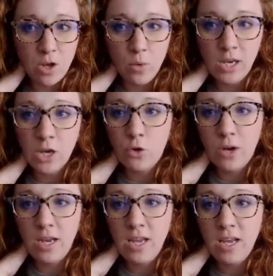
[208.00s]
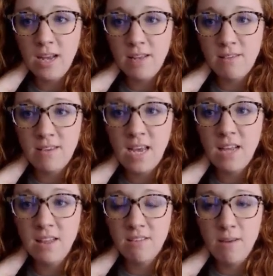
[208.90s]
going and
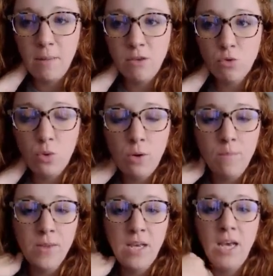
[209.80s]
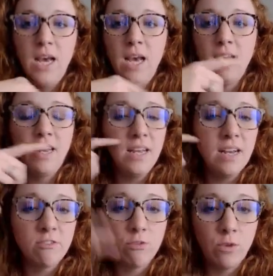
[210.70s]
taking the snipping tool and getting
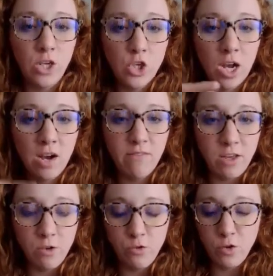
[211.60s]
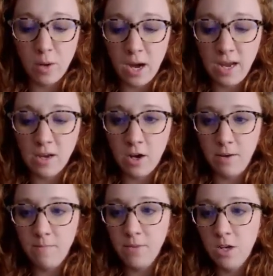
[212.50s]
a screenshot of the YouTube icon.